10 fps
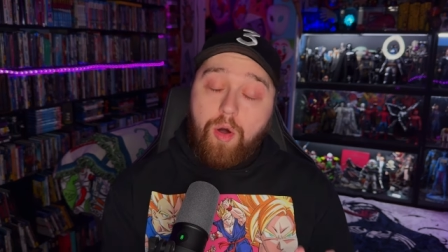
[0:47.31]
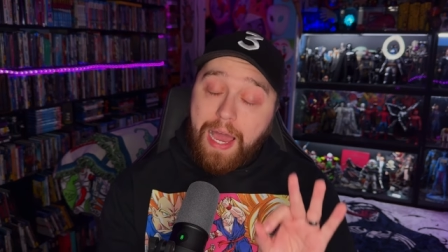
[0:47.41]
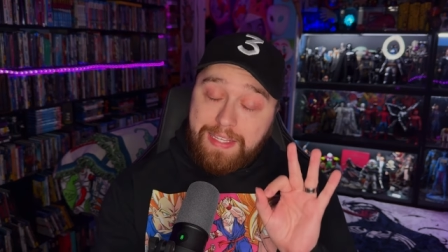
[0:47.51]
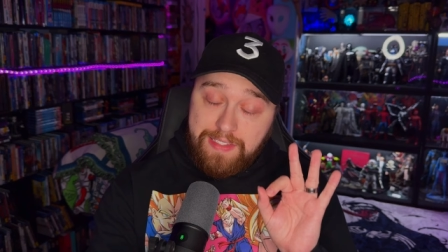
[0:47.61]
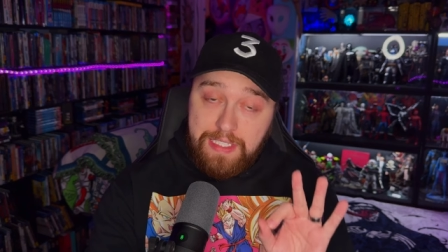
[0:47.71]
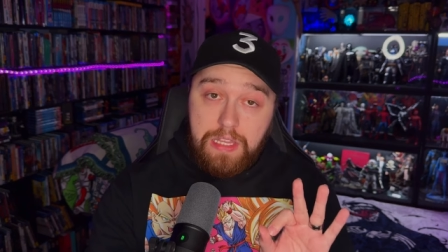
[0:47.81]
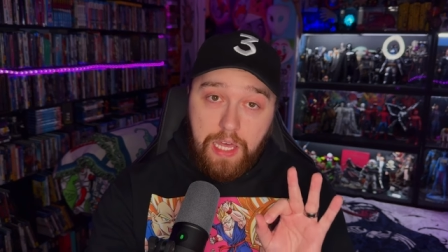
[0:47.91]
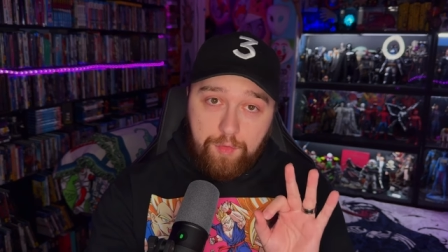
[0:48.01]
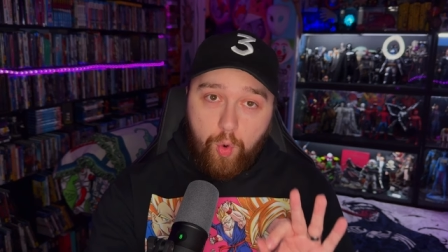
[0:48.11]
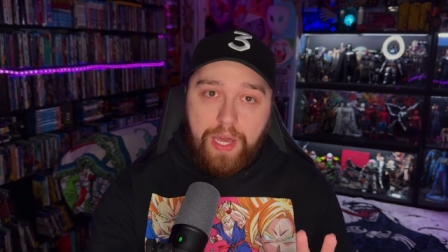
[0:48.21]
I did
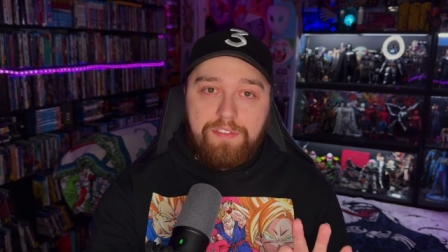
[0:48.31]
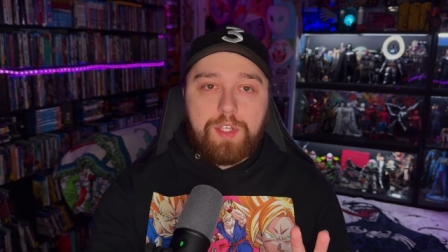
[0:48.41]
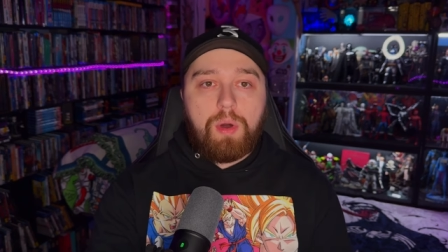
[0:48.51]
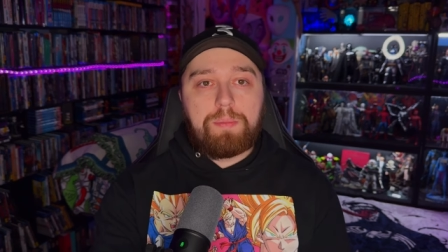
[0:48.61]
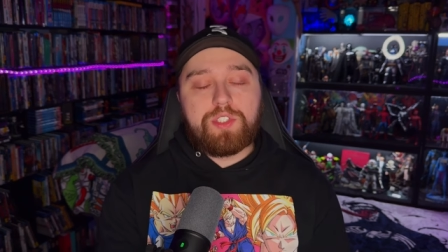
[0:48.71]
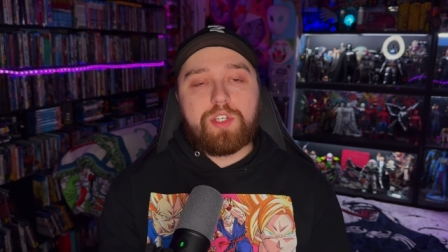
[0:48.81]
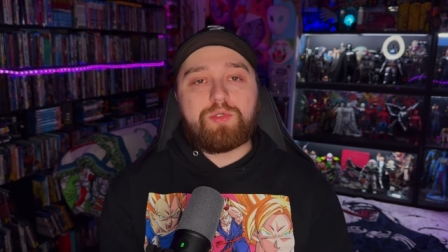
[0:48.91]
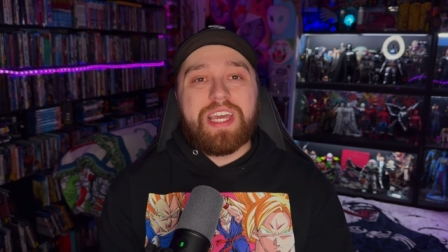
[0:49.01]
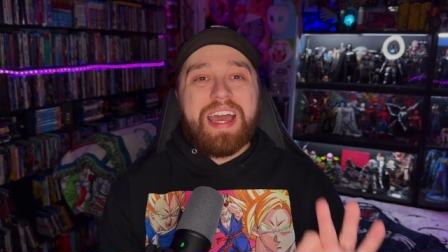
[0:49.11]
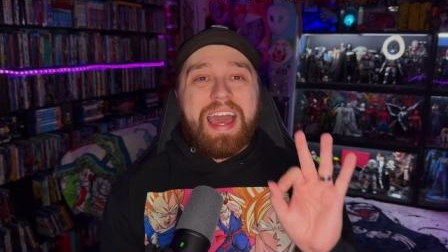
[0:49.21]
love quite a few
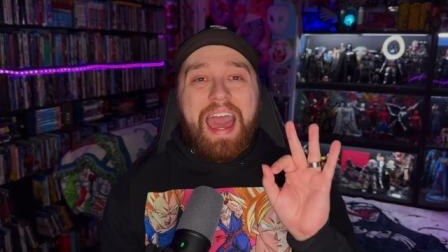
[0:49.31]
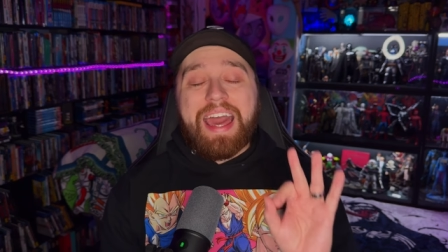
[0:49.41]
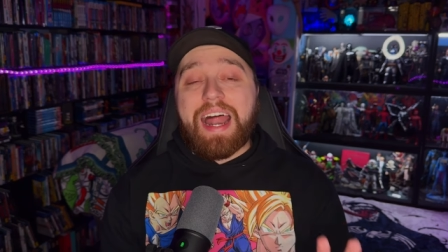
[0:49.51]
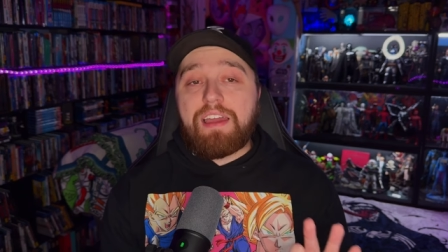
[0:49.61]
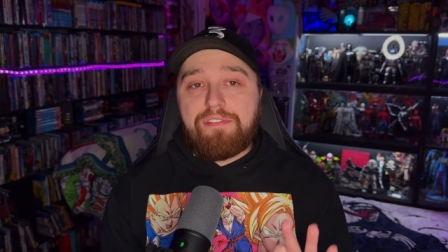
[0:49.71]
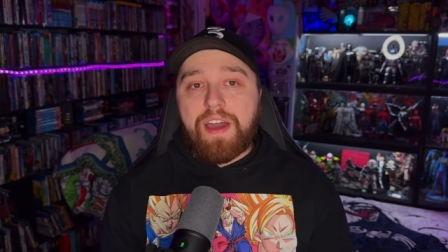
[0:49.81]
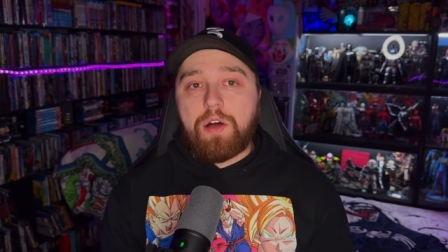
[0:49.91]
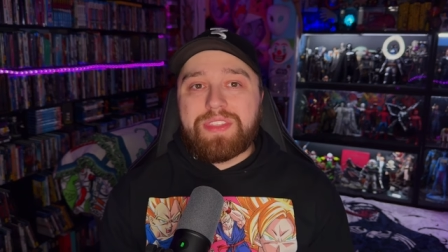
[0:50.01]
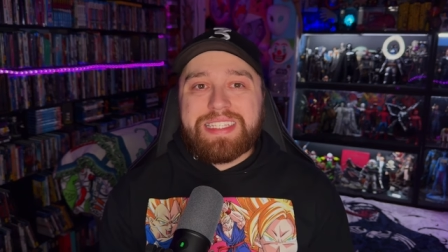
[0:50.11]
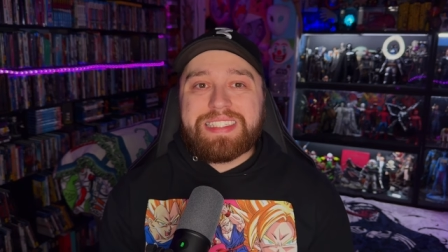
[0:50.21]
episodes, and I
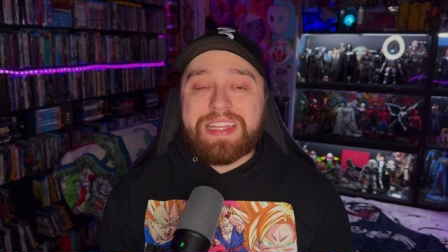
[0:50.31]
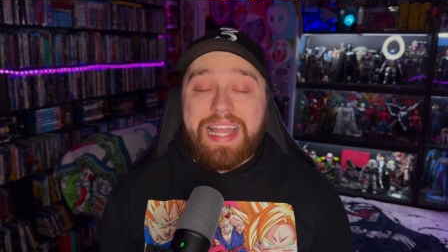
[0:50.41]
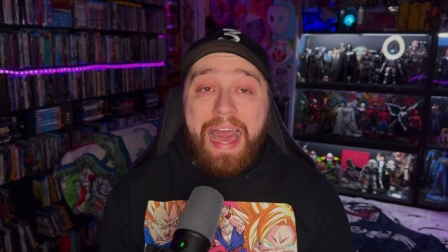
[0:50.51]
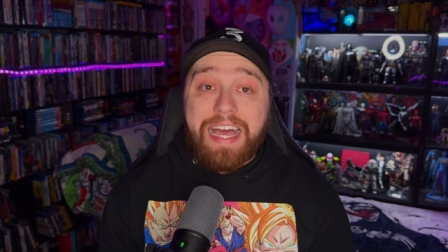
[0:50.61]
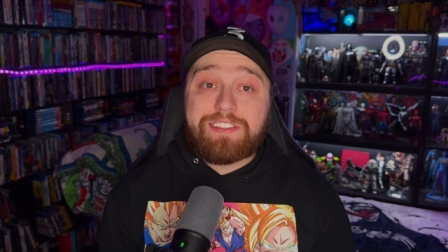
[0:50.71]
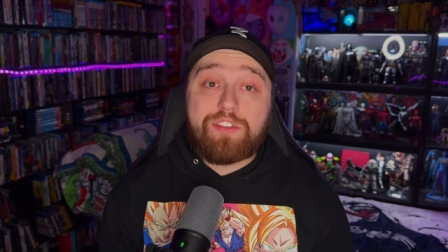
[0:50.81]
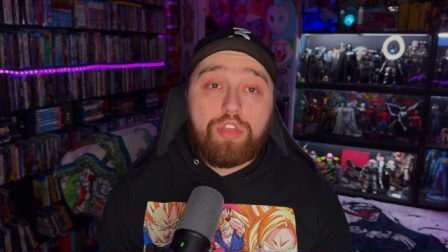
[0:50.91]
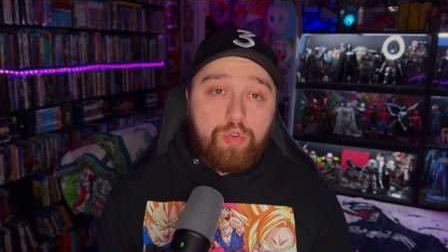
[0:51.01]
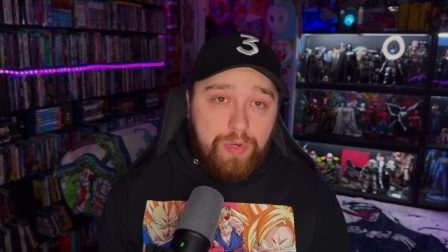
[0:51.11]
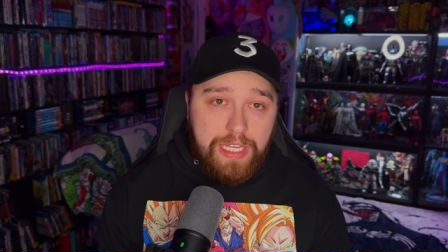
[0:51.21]
found these last
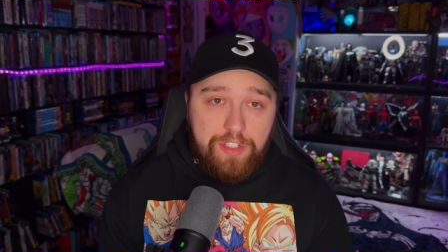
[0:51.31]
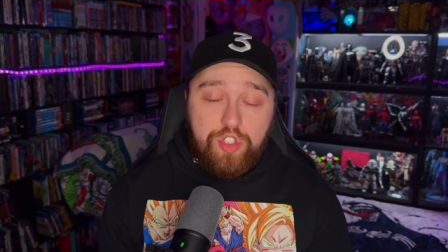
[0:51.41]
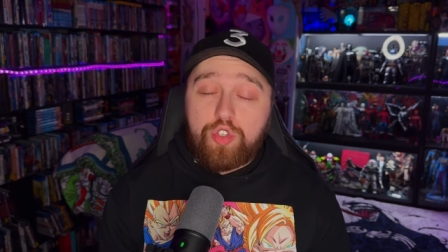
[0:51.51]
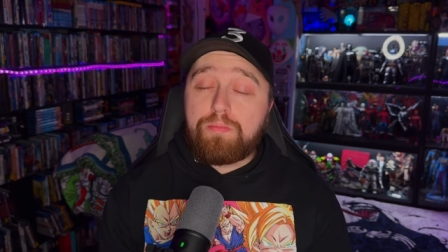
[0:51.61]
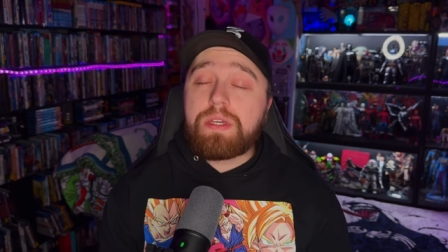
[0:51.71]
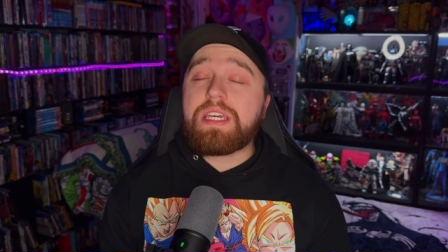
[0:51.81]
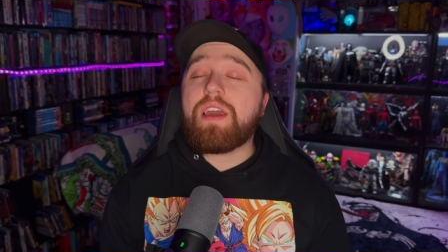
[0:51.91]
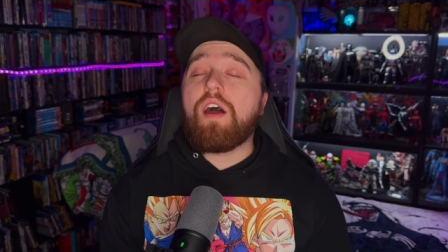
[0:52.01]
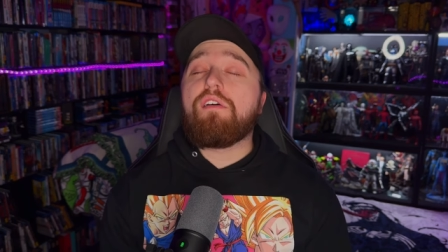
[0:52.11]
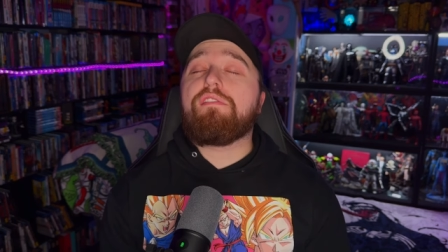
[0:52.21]
three to be
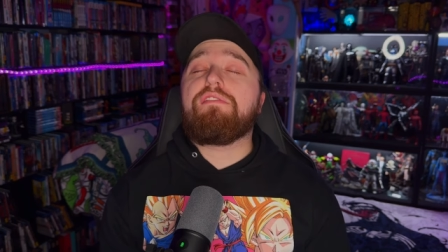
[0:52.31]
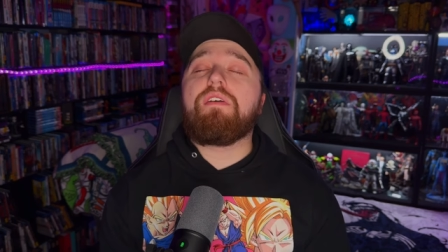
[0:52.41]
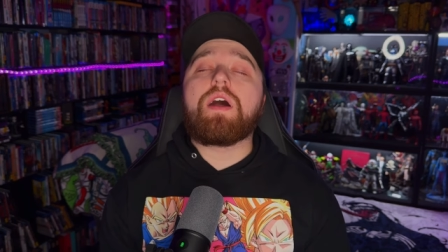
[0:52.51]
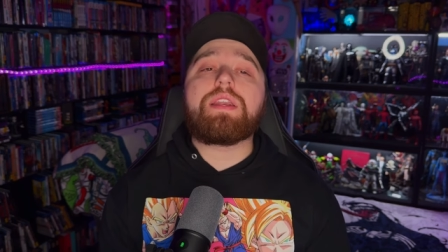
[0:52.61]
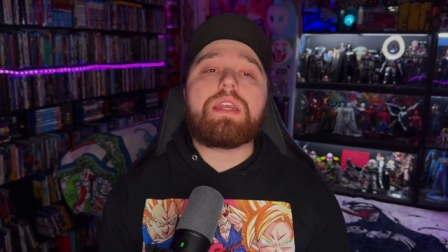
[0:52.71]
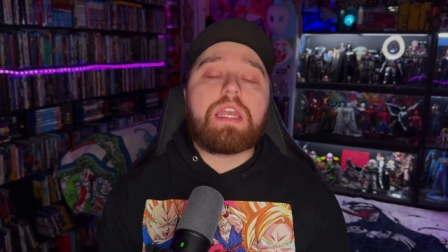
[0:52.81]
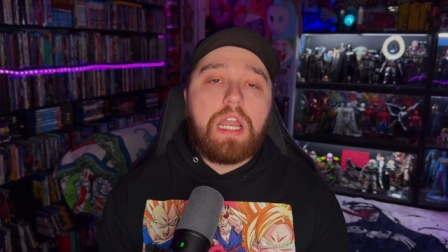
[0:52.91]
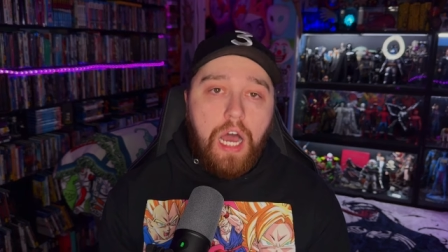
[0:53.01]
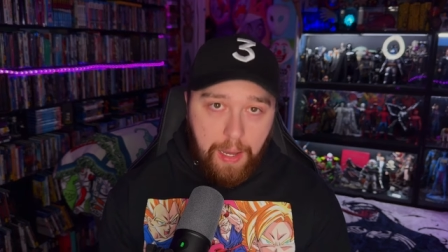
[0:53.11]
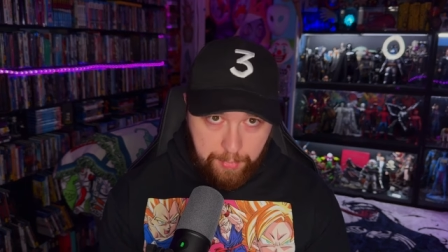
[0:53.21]

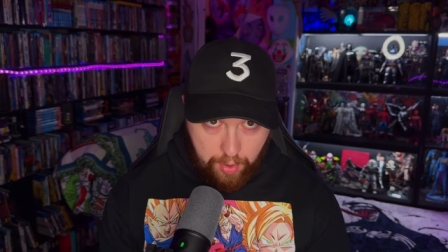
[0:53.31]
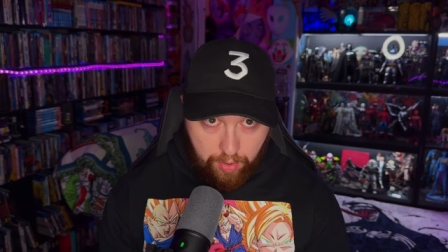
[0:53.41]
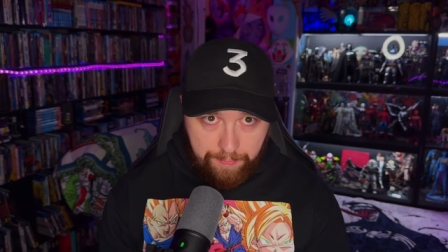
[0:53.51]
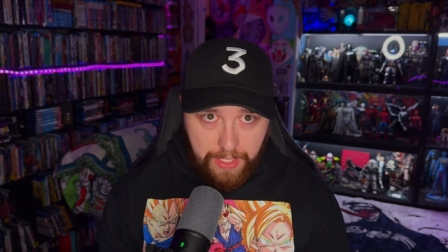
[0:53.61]
phenomenal.